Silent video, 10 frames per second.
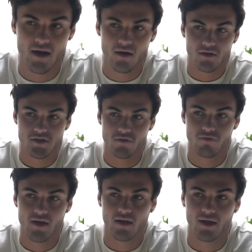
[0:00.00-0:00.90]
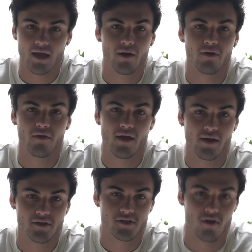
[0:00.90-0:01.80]
And also fake like I don't know
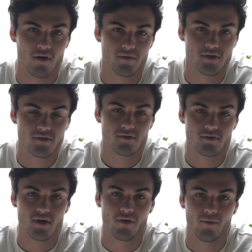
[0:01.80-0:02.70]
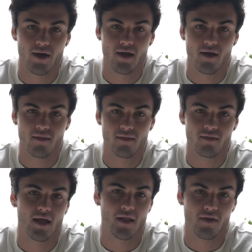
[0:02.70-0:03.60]
that his car was towed away and
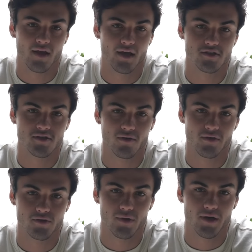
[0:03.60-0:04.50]
that I think it got stolen as